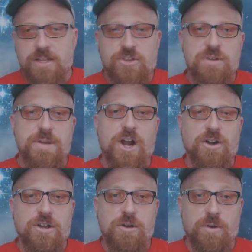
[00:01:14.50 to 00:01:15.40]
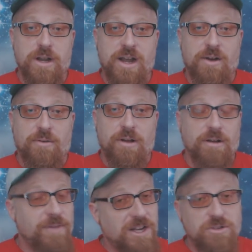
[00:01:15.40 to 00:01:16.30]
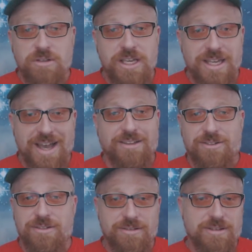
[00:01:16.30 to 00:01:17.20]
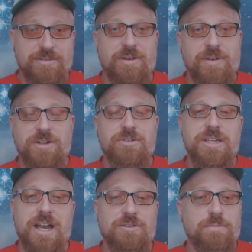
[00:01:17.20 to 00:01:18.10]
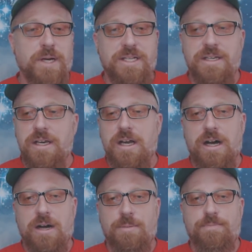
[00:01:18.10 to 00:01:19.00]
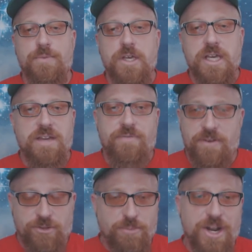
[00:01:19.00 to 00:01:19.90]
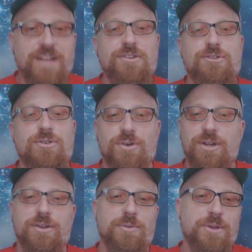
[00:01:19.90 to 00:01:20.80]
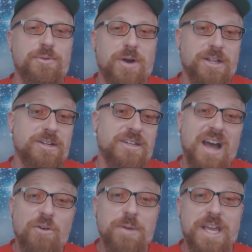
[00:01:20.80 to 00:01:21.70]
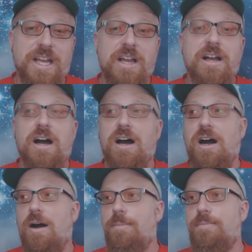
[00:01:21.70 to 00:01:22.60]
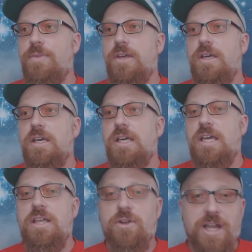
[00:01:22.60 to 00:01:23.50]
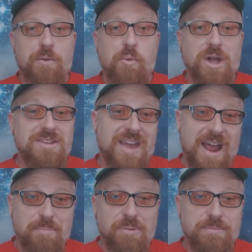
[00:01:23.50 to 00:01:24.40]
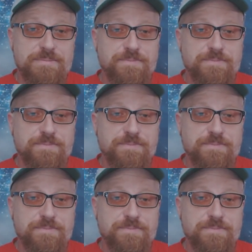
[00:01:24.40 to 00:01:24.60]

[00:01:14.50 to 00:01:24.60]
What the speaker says: to be hard to do right now. Eventually, yes. Eventually, yes. But if someone has a story they're really wanting to tell me, either get WhatsApp